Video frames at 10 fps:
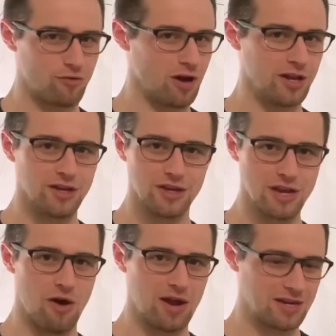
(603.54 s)
run.
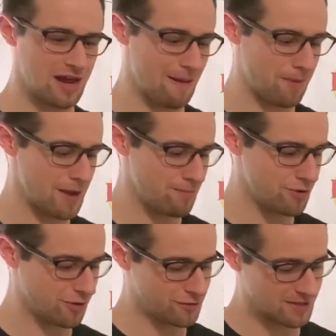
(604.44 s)
No, I did not pay
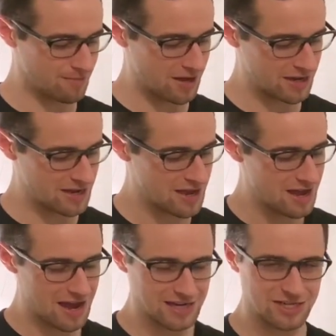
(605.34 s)
bukus of money.
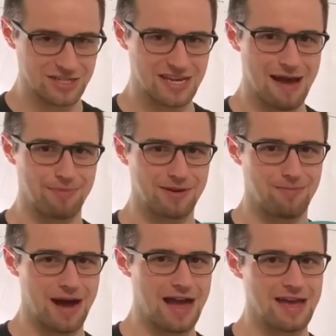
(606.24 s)
I just happened to
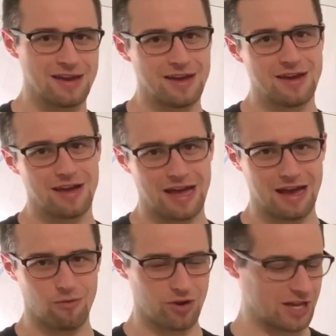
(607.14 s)
buy it
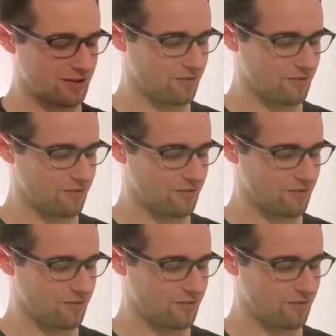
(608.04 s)
when it